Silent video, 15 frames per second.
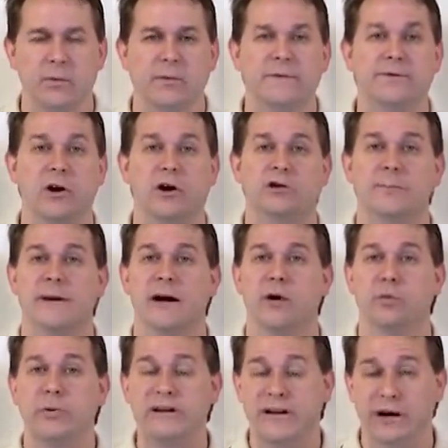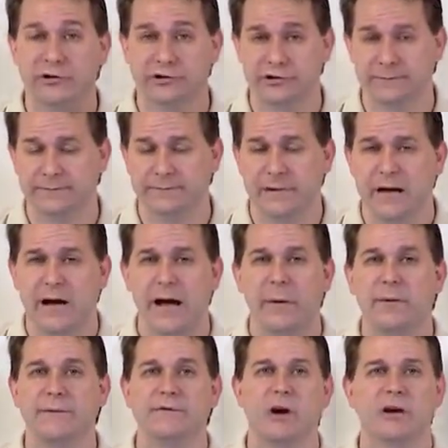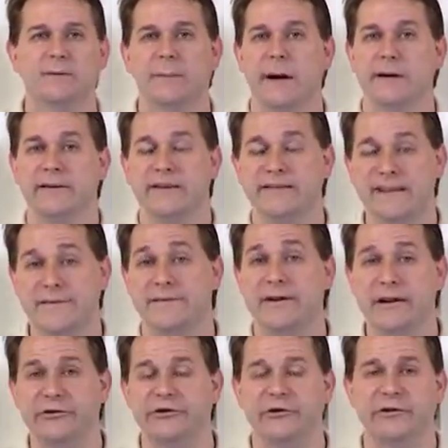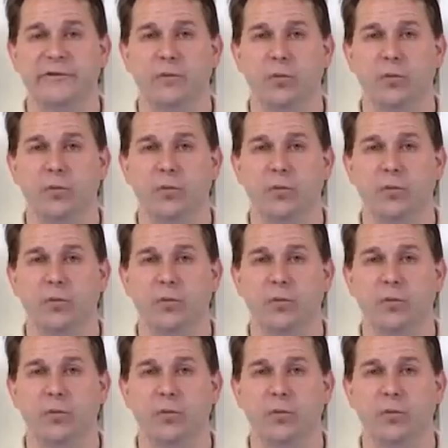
We've talked about reduction, and we've talked about the definitions